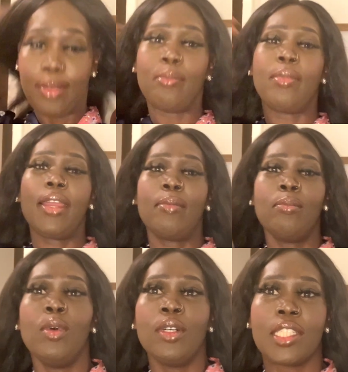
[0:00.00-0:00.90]
my
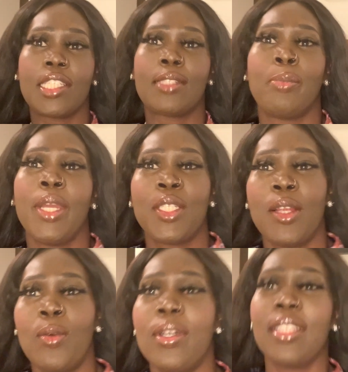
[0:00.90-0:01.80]
most
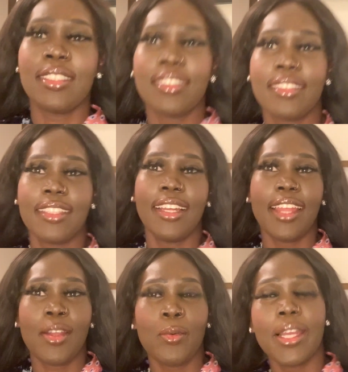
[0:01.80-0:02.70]
special one that
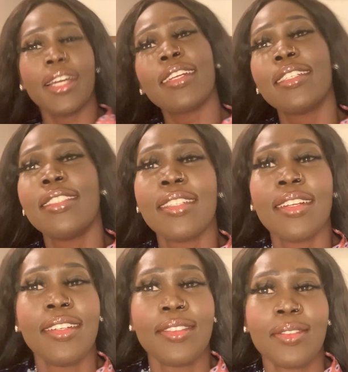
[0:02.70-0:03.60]
I wear.
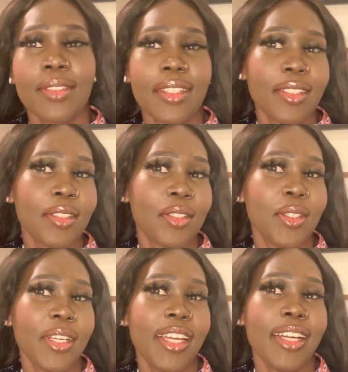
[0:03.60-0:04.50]
So
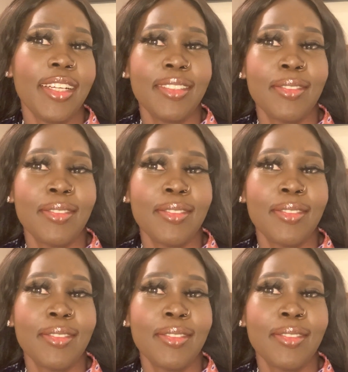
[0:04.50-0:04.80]
yeah,